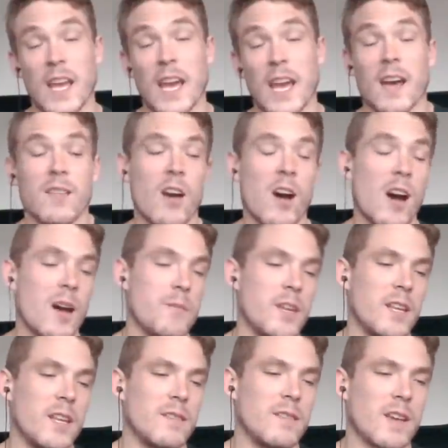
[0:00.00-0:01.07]
no, I
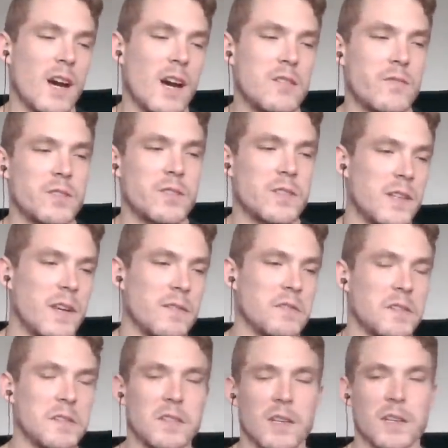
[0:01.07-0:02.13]
mean, controversy definitely
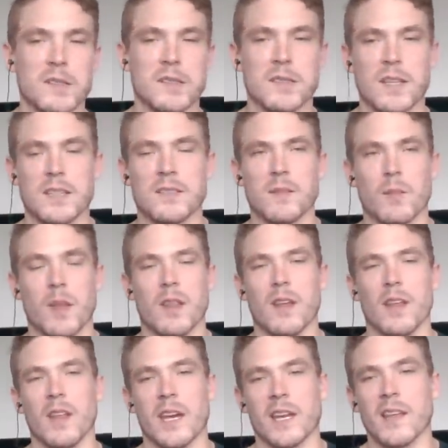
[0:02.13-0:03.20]
sells, and that's something that,
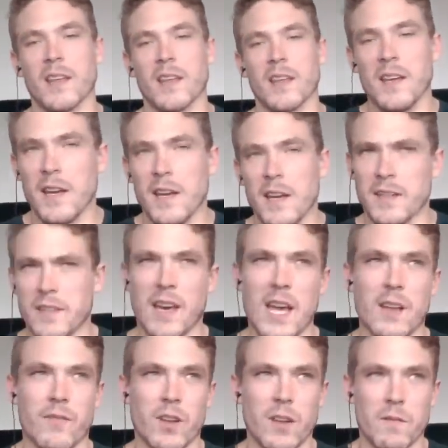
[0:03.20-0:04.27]
like, it's kind
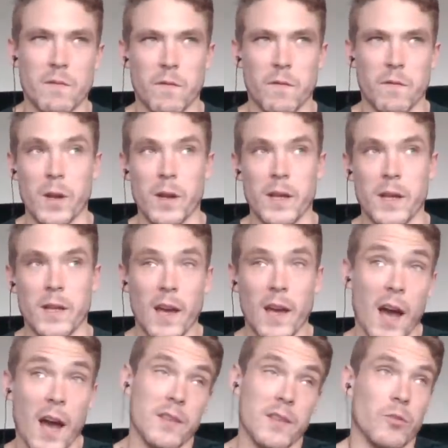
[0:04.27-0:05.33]
of an infor it,
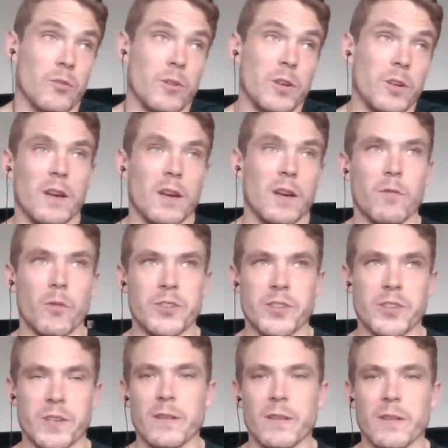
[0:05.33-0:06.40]
it's a really
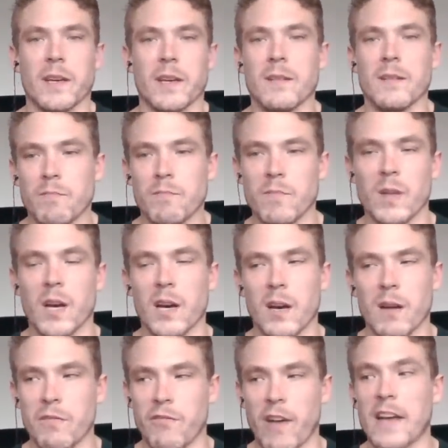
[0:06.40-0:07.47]
unfortunate, like, uh,
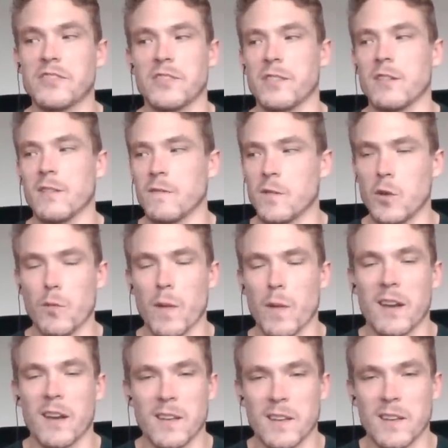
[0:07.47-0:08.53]
facet of
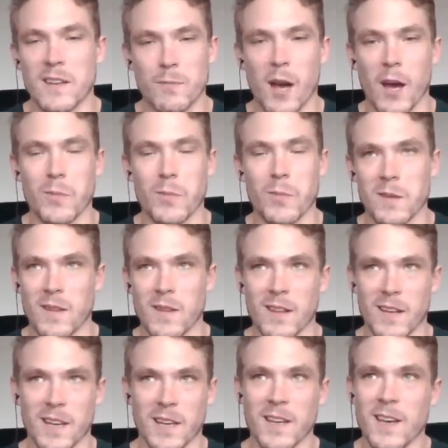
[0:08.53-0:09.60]
humanity, in my opinion, that,
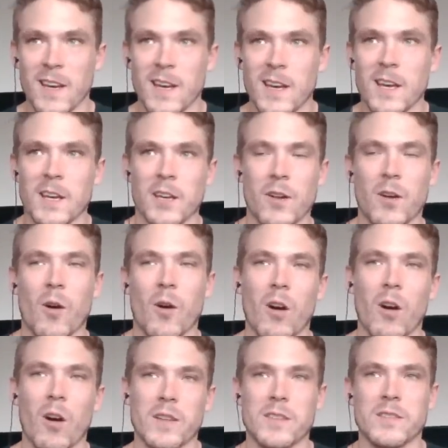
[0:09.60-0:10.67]
like, you know, all
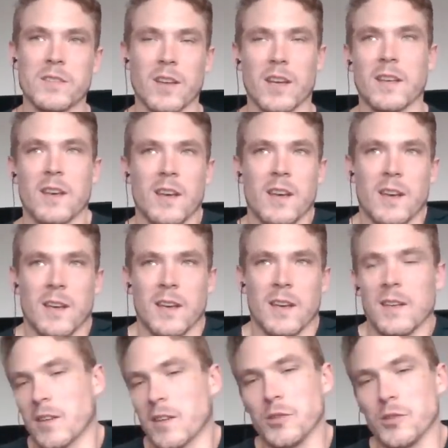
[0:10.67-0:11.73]
these, like,
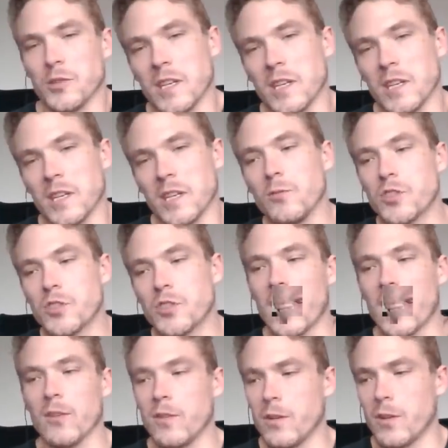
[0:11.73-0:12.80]
like you'll see a news
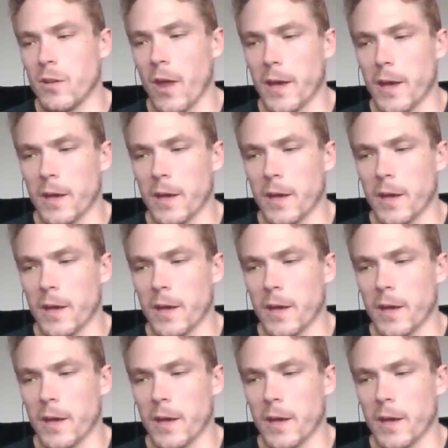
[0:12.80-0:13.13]
channel and they're like,